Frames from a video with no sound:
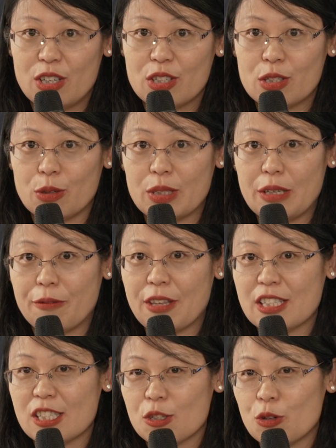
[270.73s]
So if
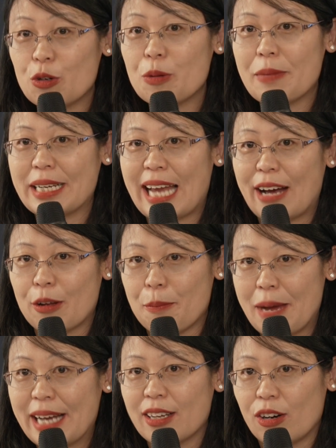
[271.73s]
the screw made out of
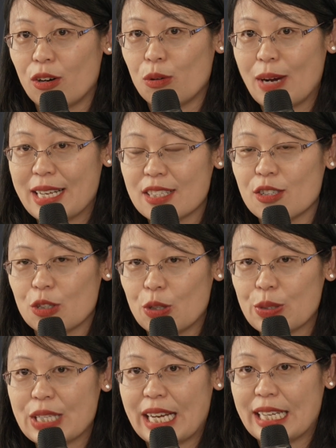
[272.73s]
metal, once you
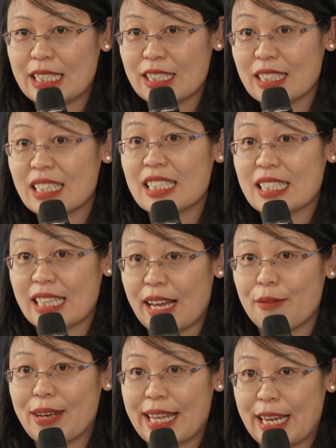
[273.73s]
use it, it's gonna
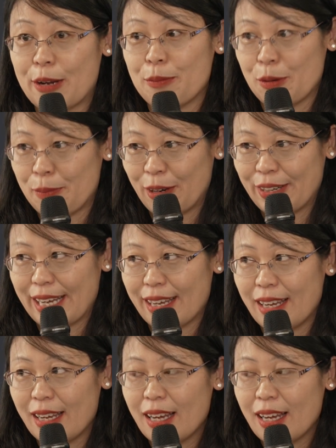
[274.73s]
stay with the human body.